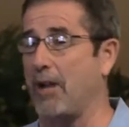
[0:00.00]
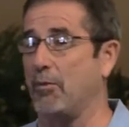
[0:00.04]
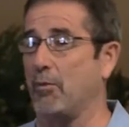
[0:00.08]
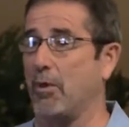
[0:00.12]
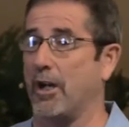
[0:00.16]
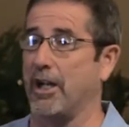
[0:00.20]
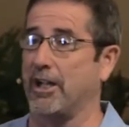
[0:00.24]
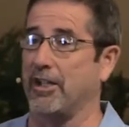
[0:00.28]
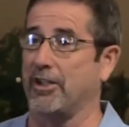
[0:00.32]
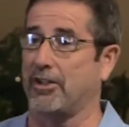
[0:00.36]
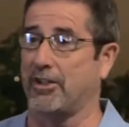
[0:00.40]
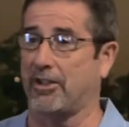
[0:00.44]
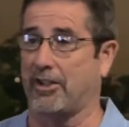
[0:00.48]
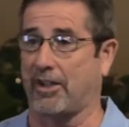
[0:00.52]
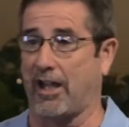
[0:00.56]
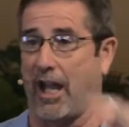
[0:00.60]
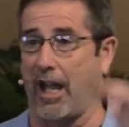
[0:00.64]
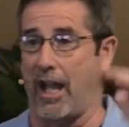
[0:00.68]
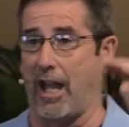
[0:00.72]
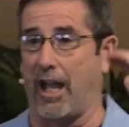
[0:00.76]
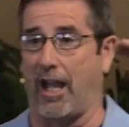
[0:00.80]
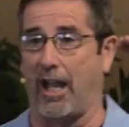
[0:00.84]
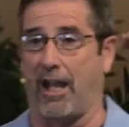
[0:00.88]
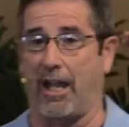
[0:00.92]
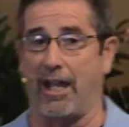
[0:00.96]
was
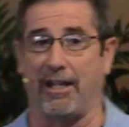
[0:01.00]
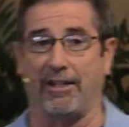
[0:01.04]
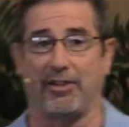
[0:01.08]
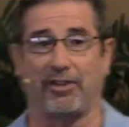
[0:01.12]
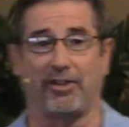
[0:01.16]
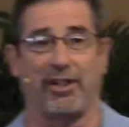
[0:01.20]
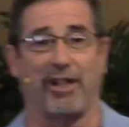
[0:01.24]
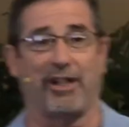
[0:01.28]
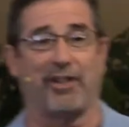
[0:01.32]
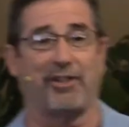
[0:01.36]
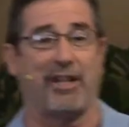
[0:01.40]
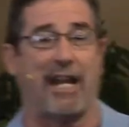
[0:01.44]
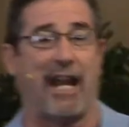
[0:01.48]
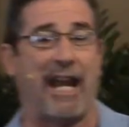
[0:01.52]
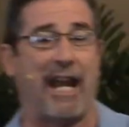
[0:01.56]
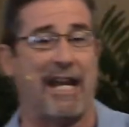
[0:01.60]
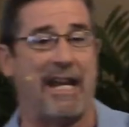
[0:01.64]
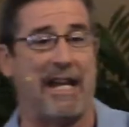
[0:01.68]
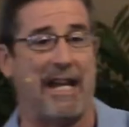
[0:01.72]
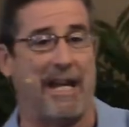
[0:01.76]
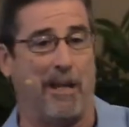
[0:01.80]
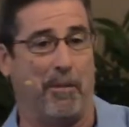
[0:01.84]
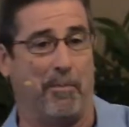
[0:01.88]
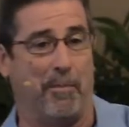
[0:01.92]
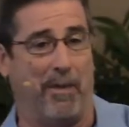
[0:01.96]
uh, 6
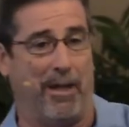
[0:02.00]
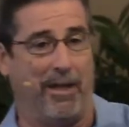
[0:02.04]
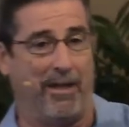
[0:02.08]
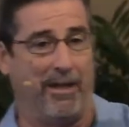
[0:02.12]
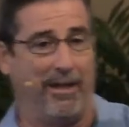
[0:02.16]
a.m.